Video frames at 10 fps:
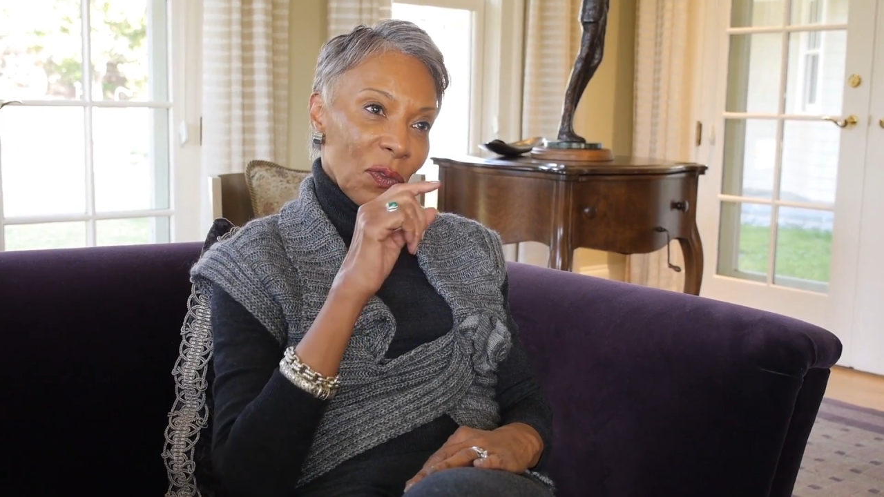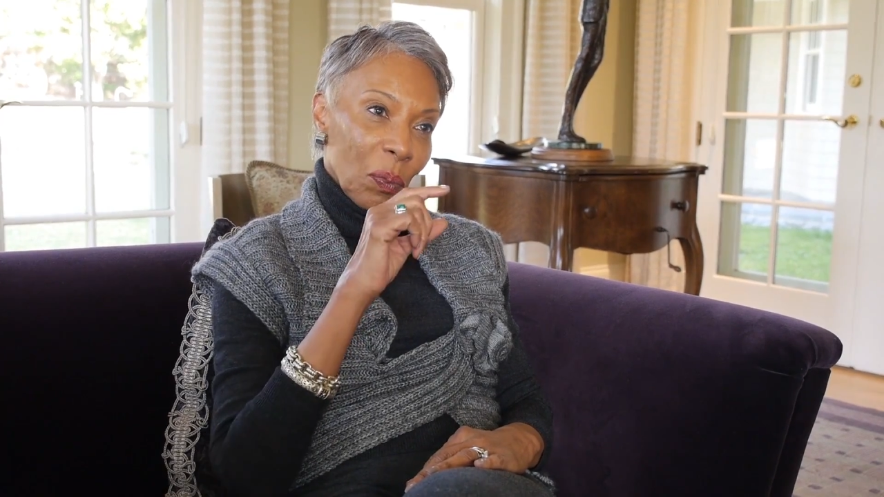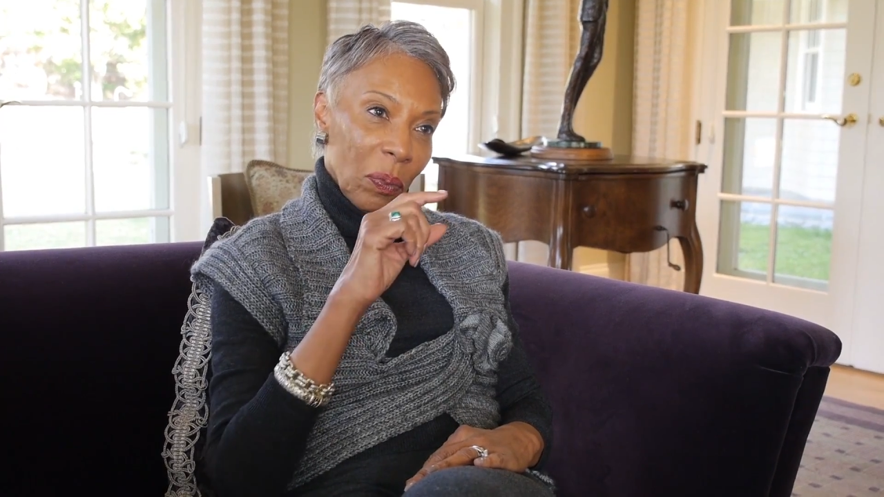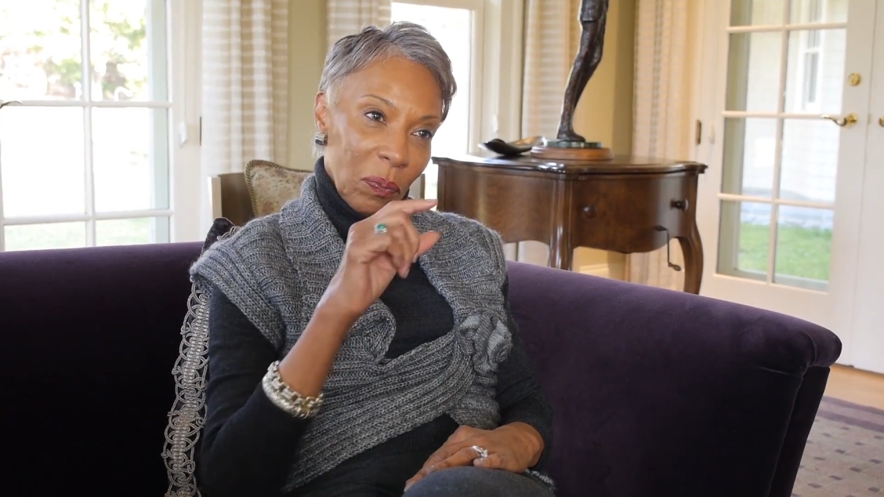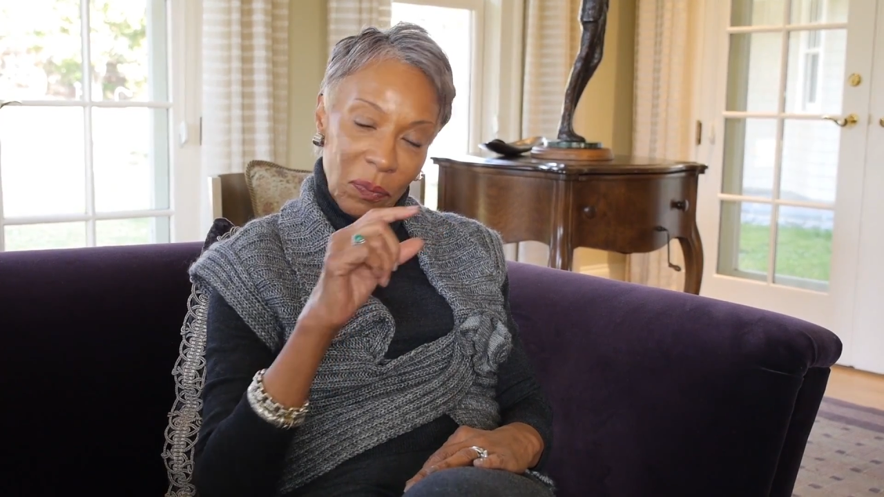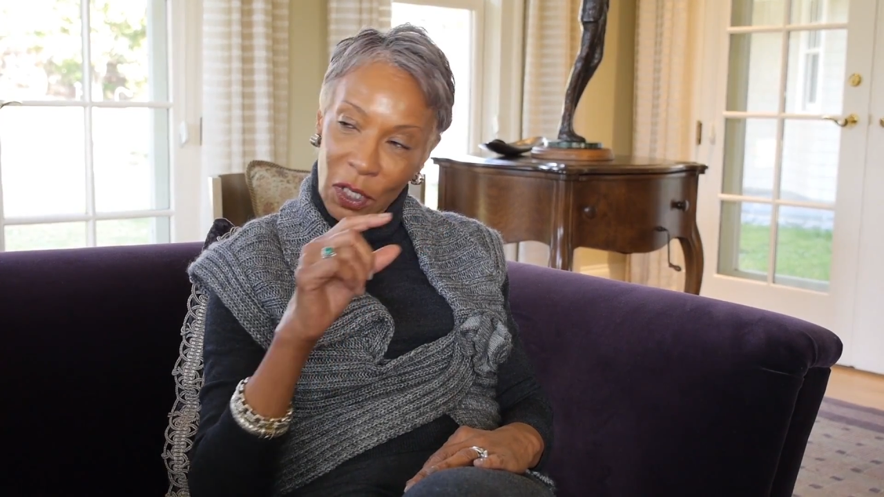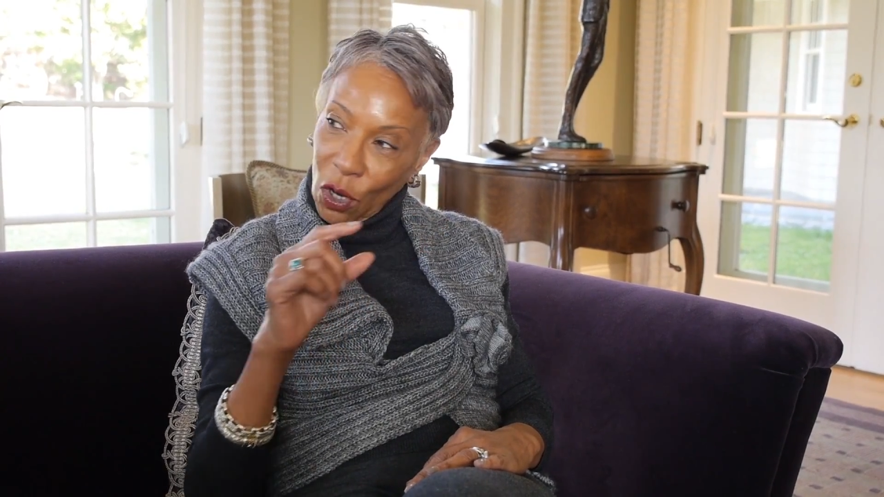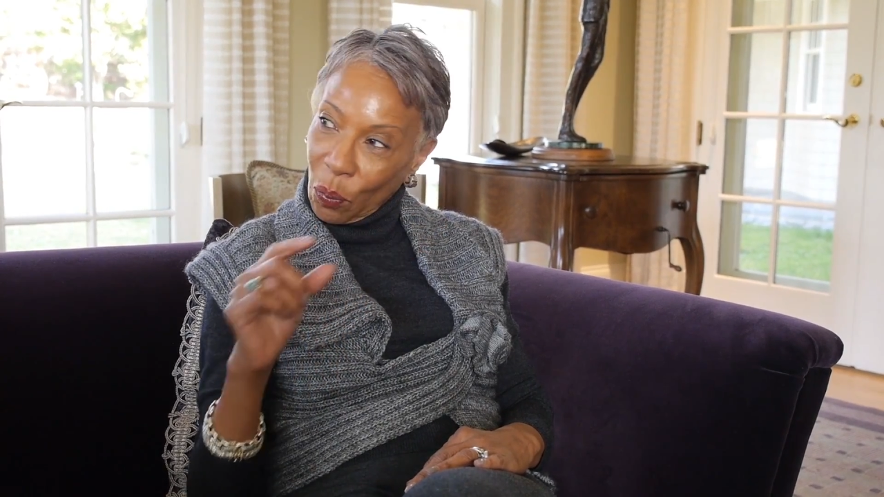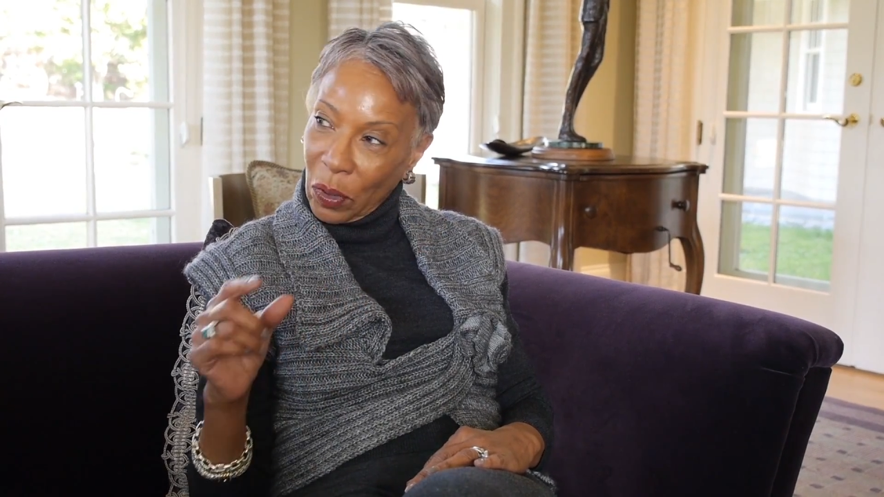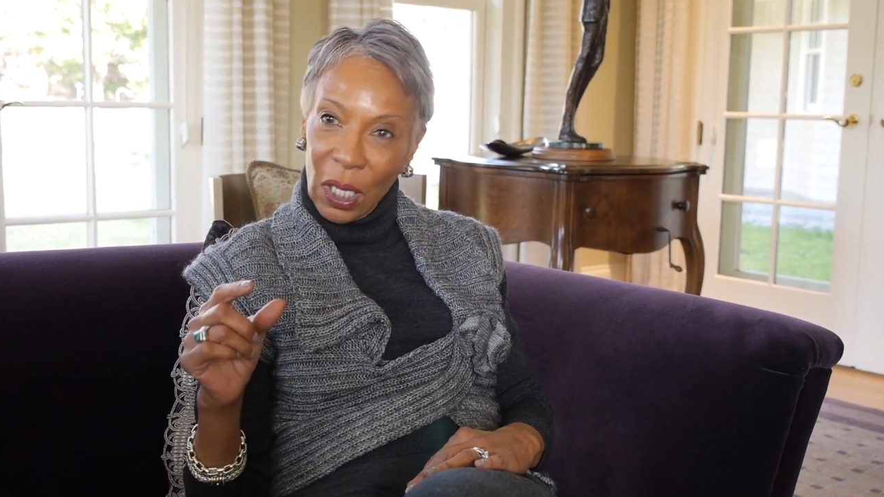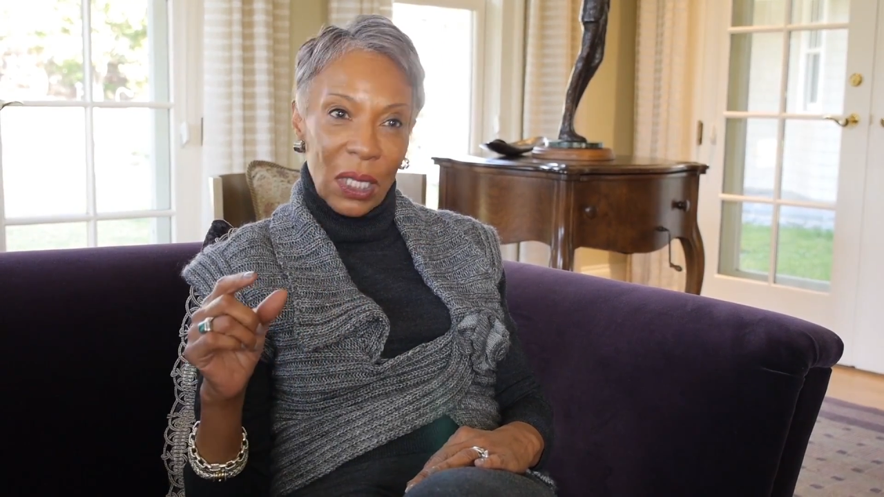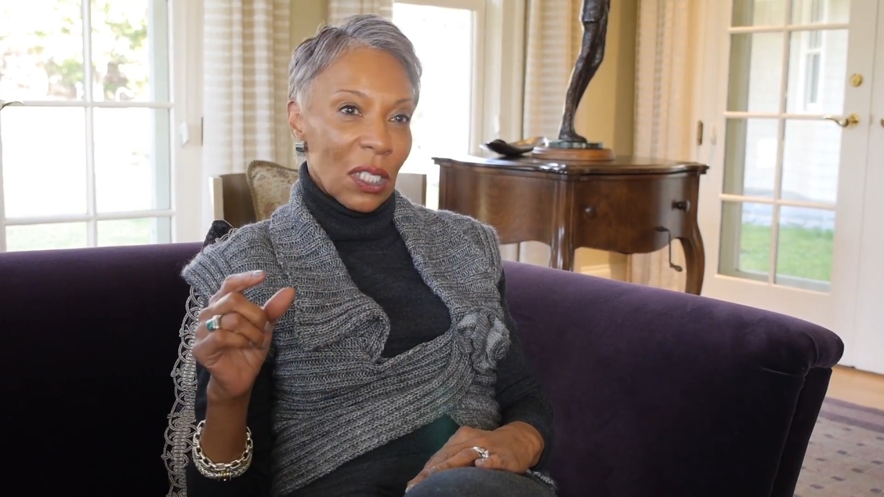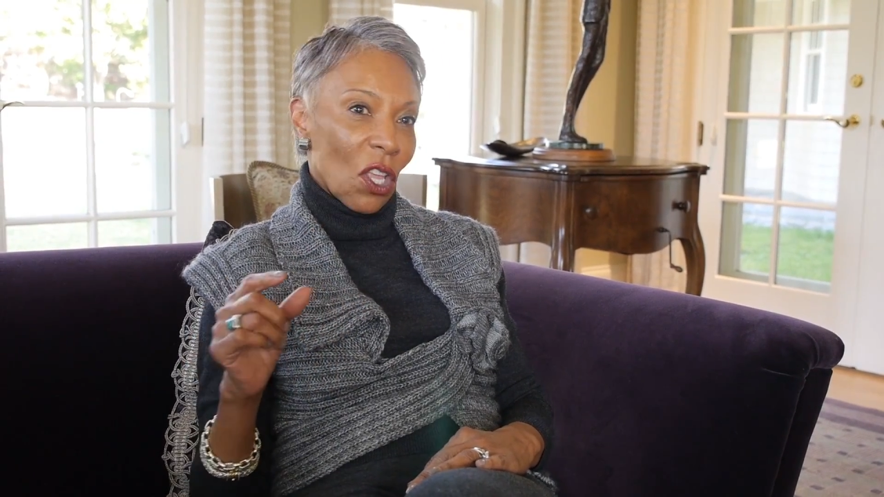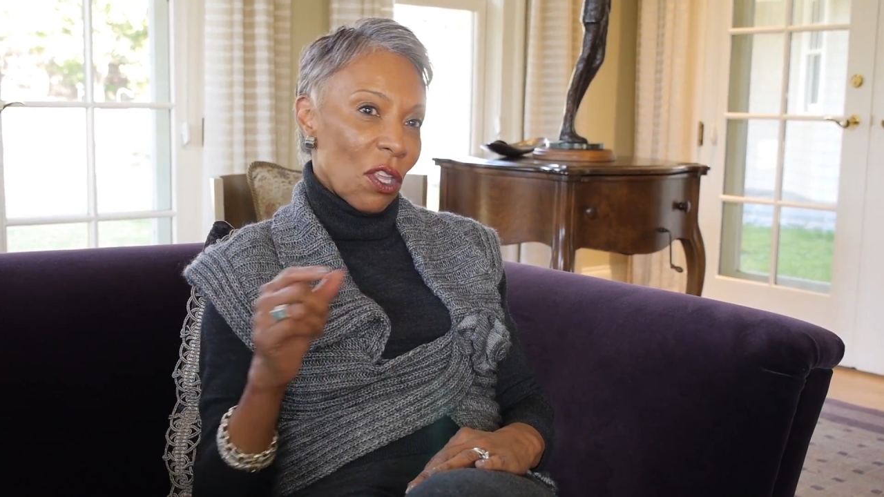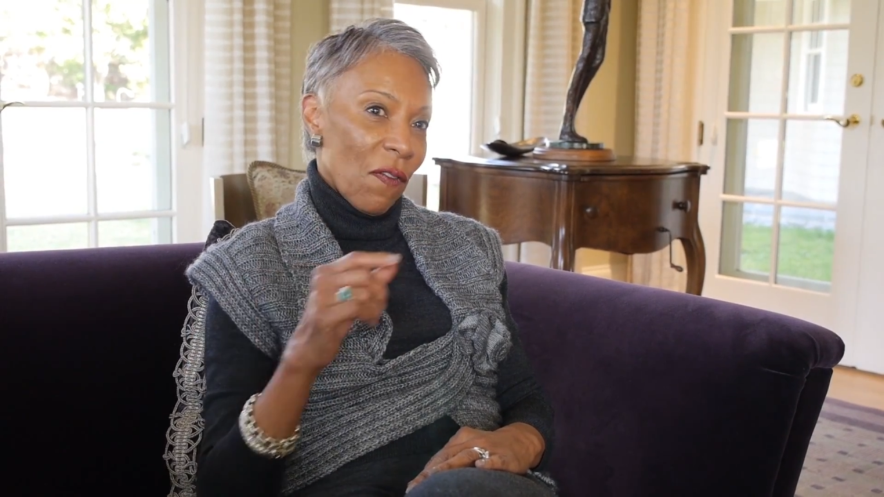for, putting
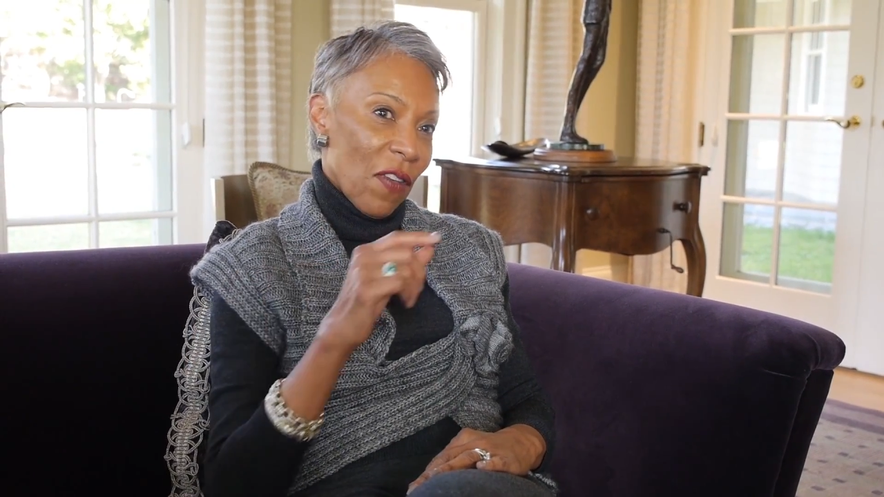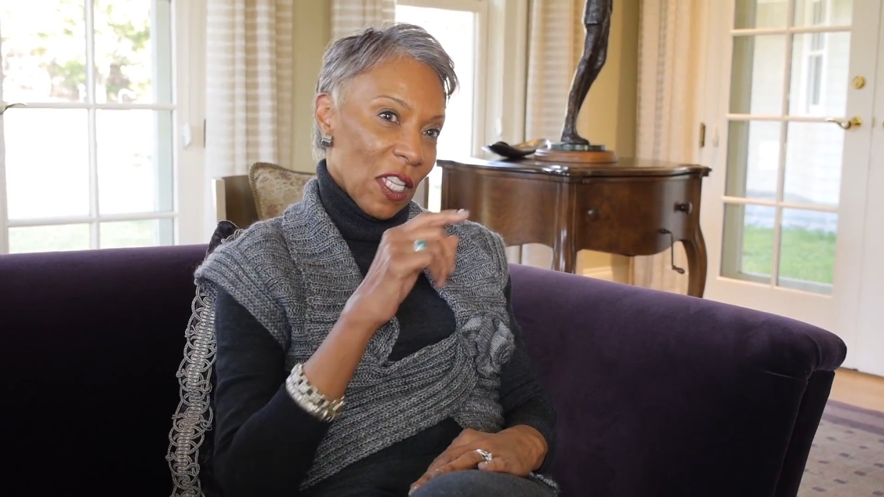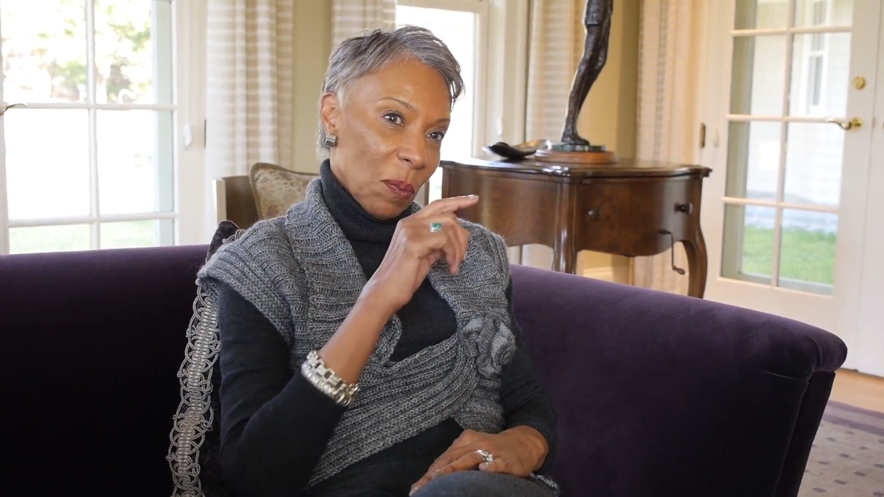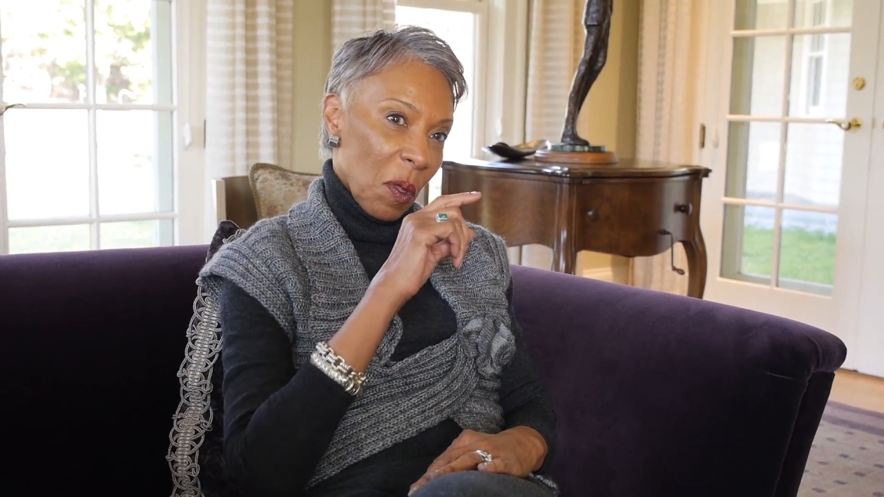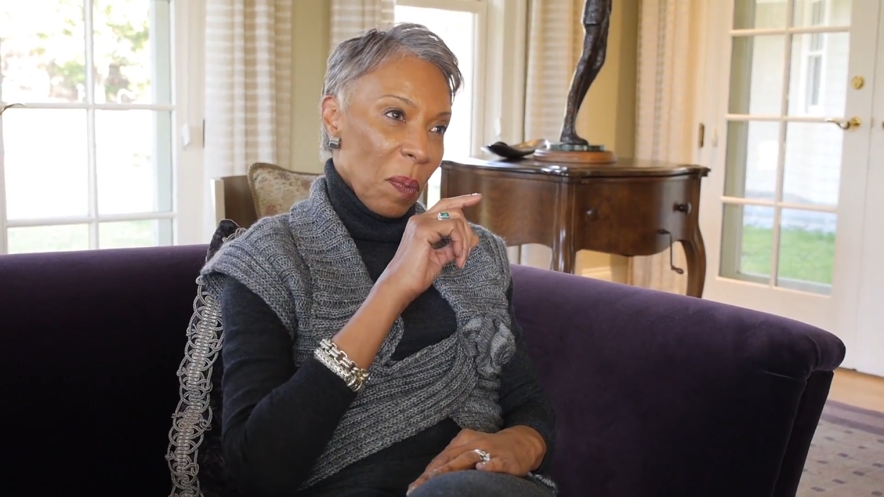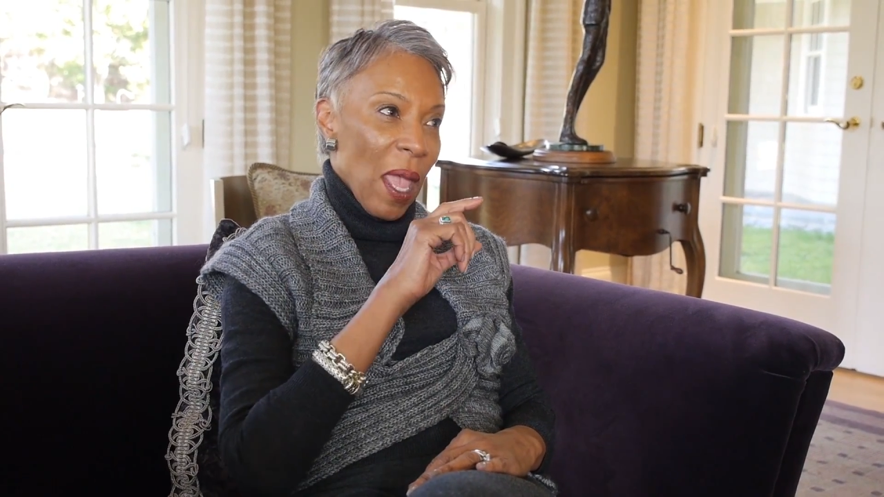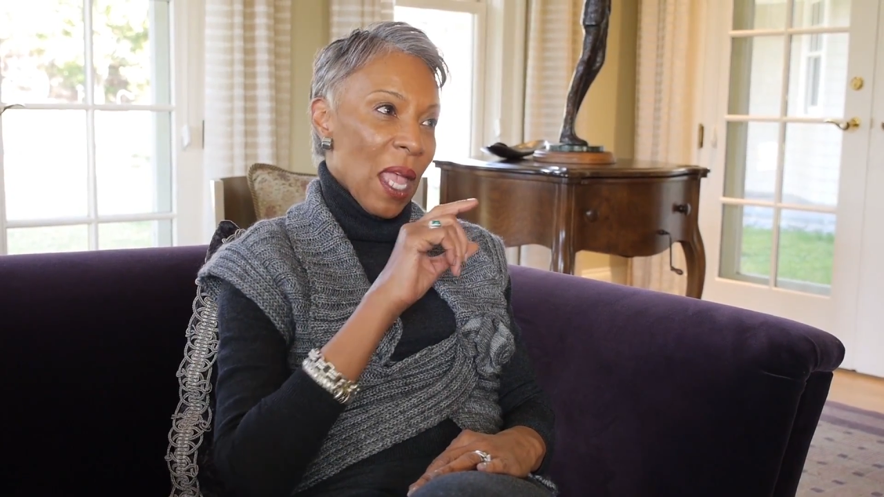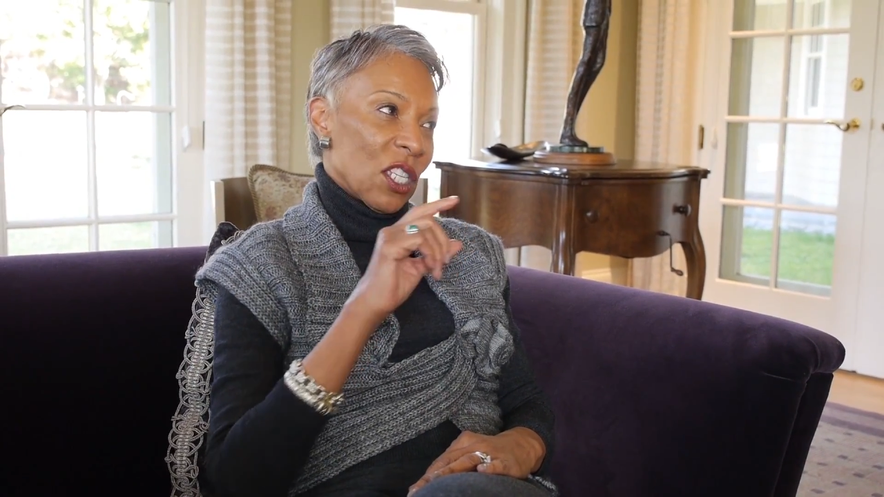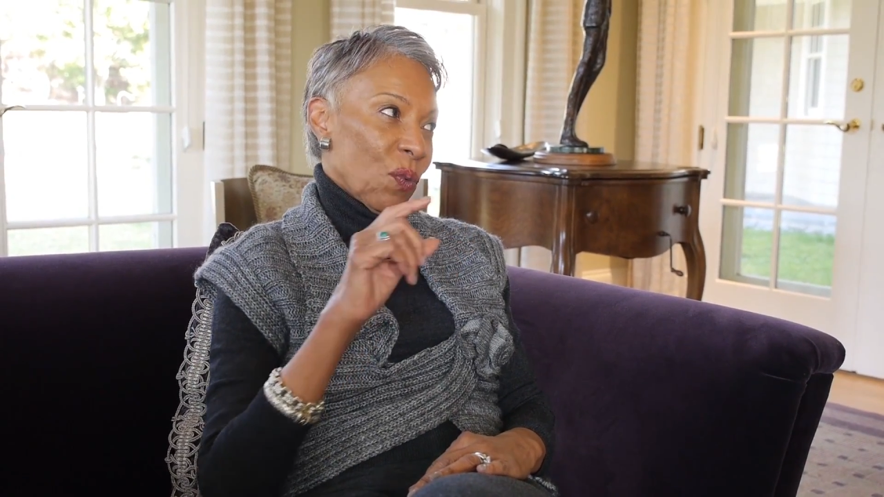this on your Facebook page.